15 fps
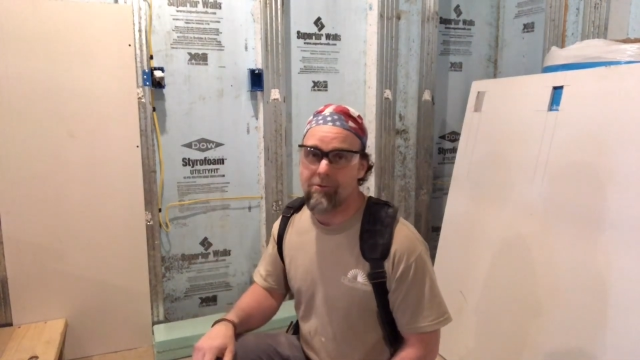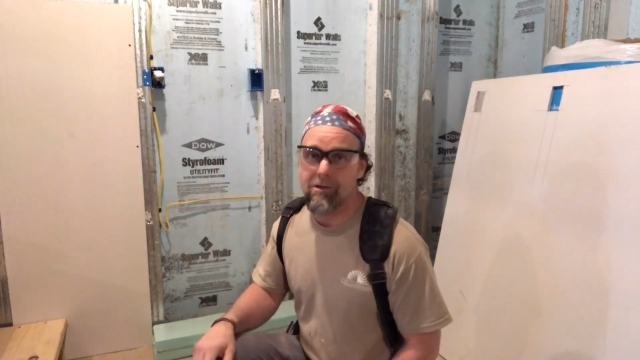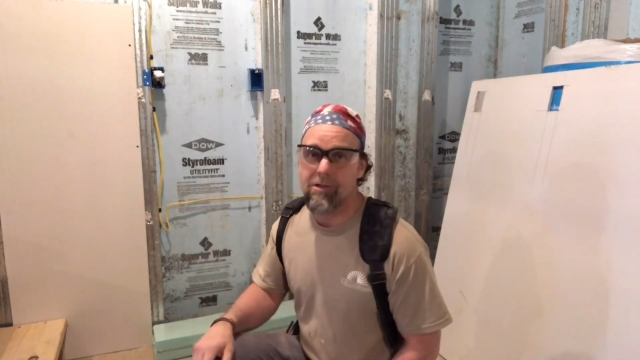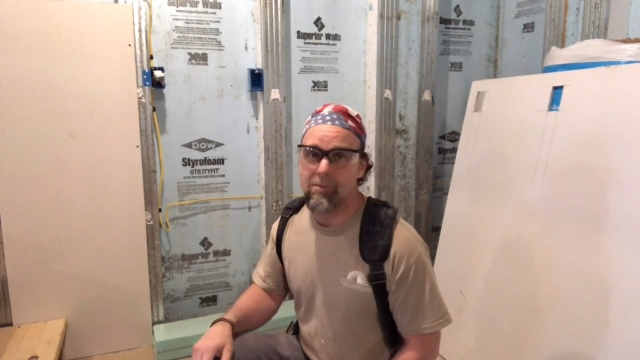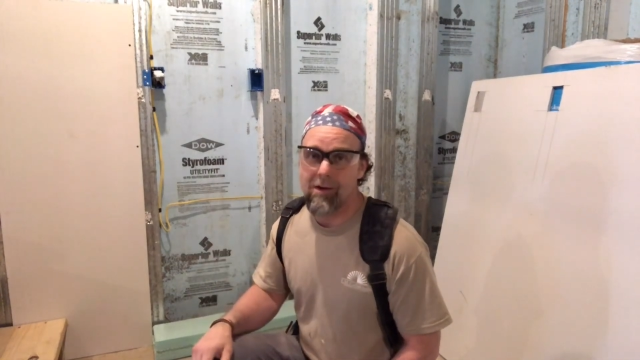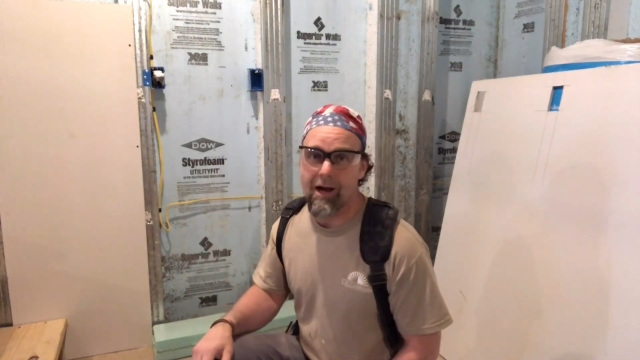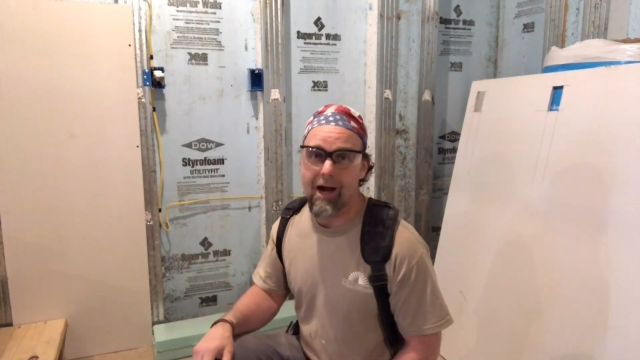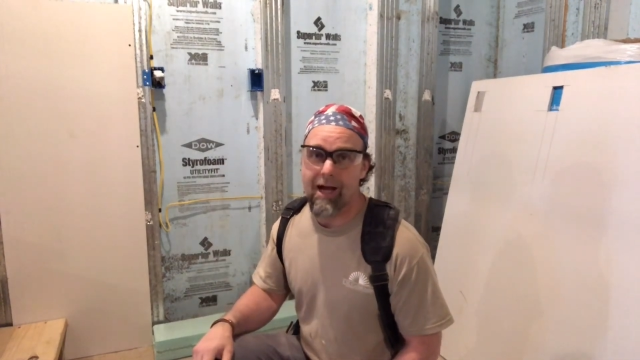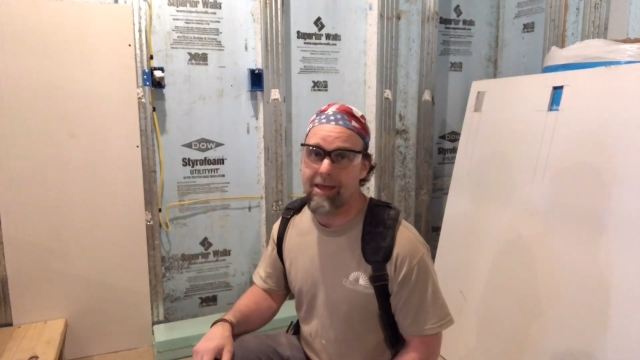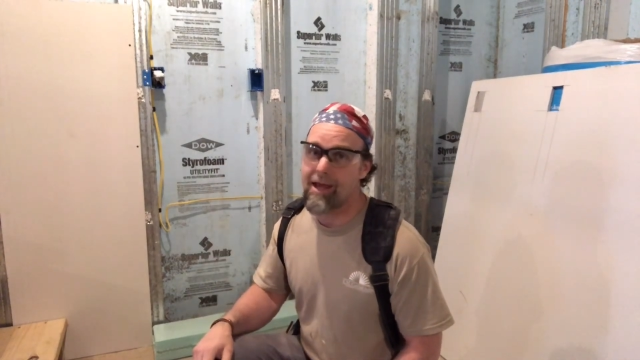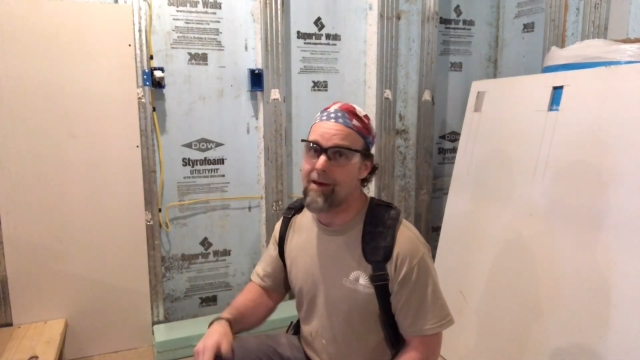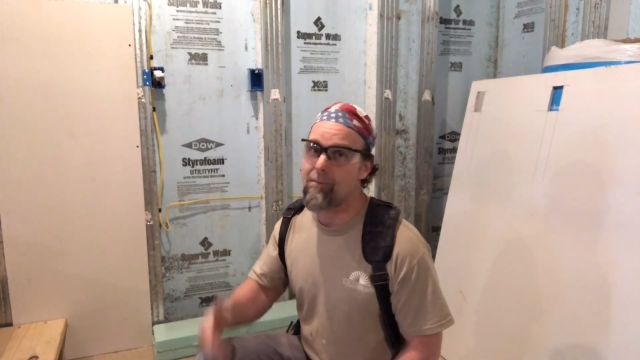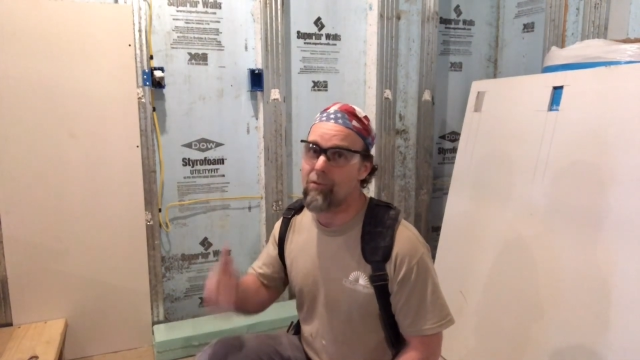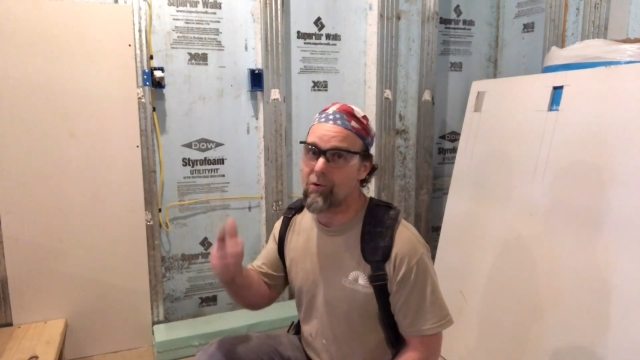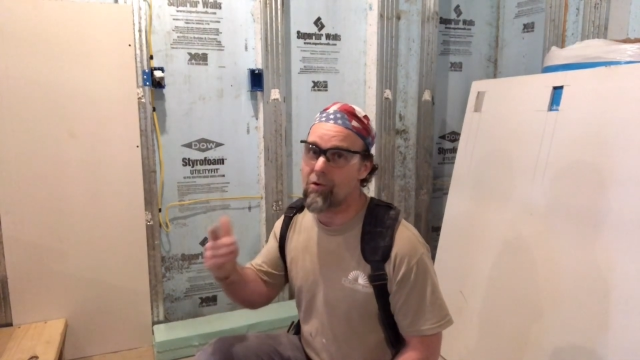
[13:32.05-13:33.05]
what's behind
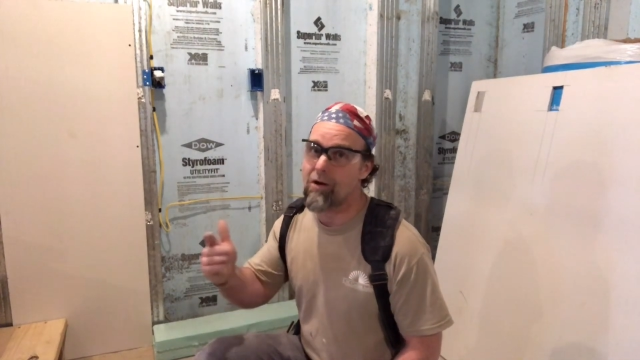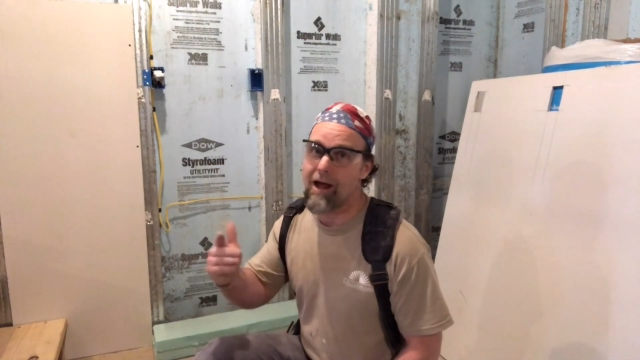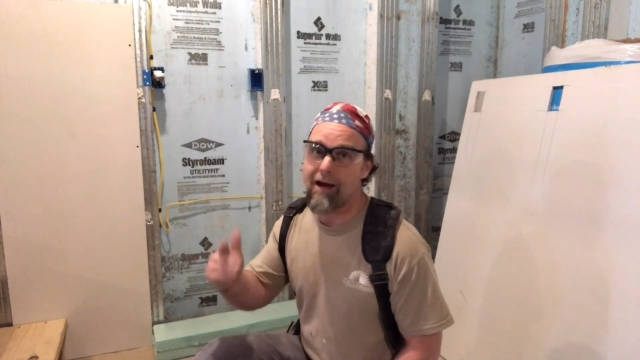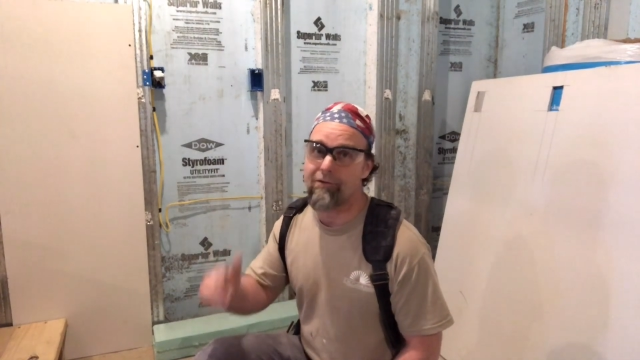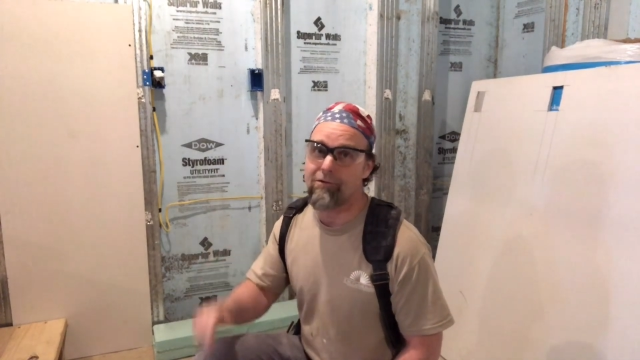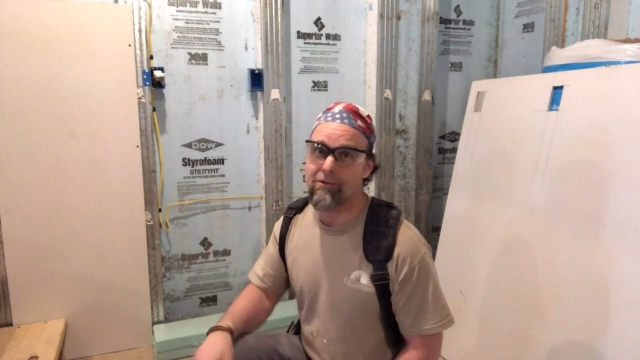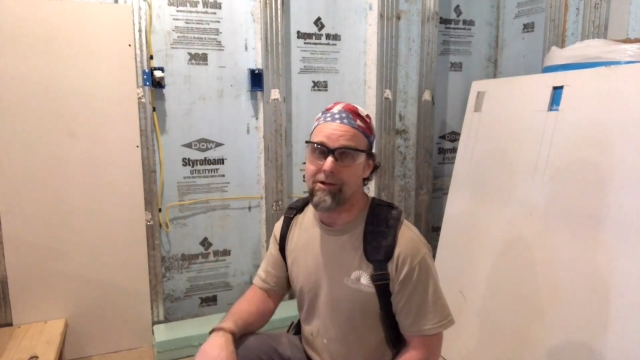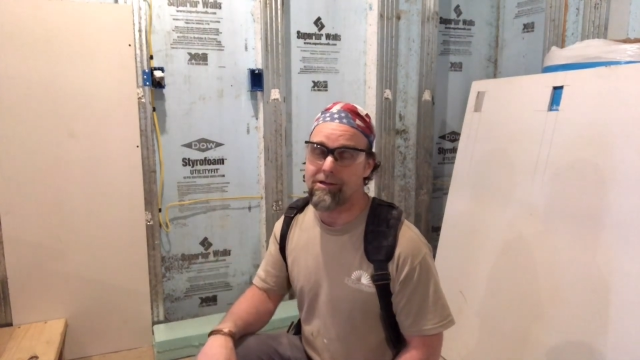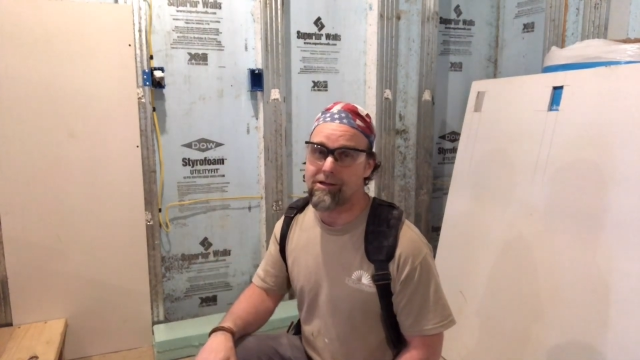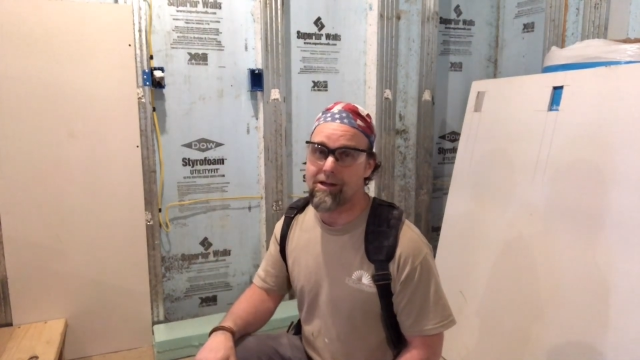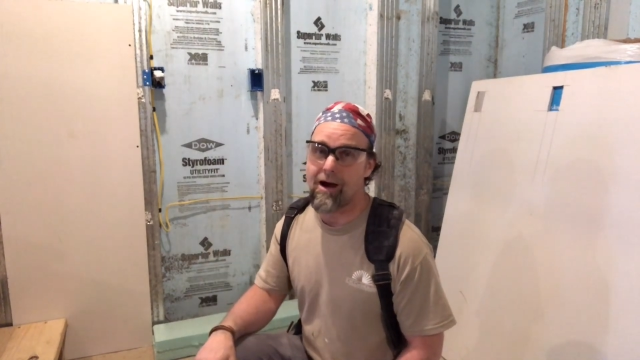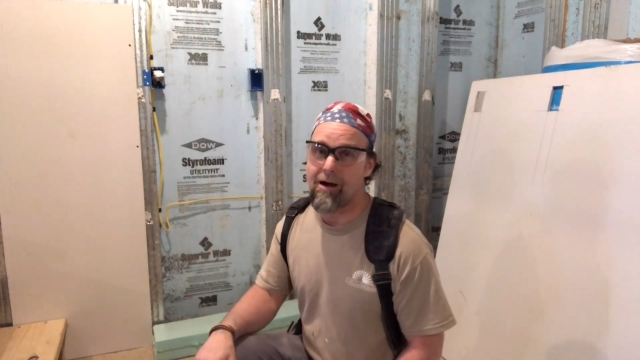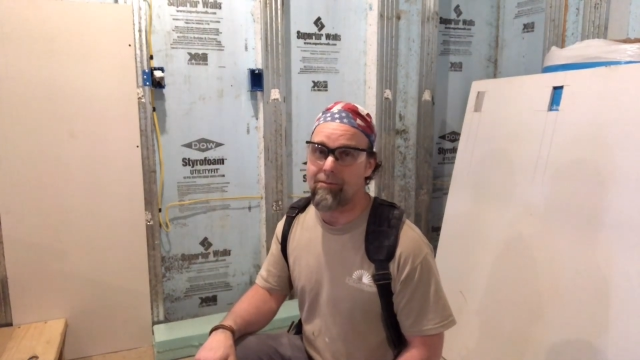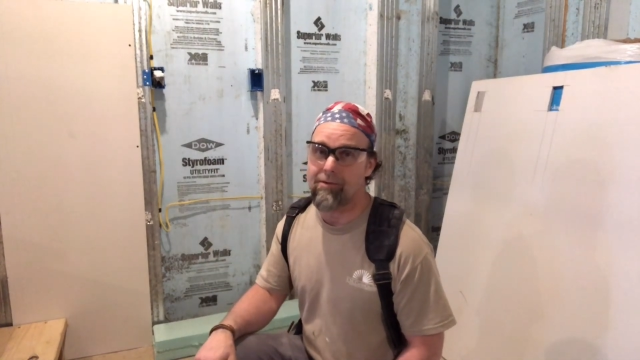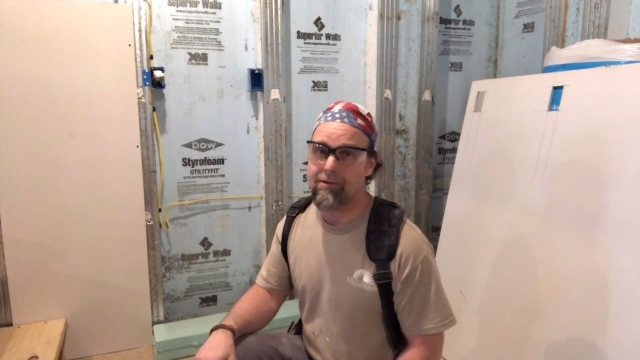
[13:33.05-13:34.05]
that board after it's up.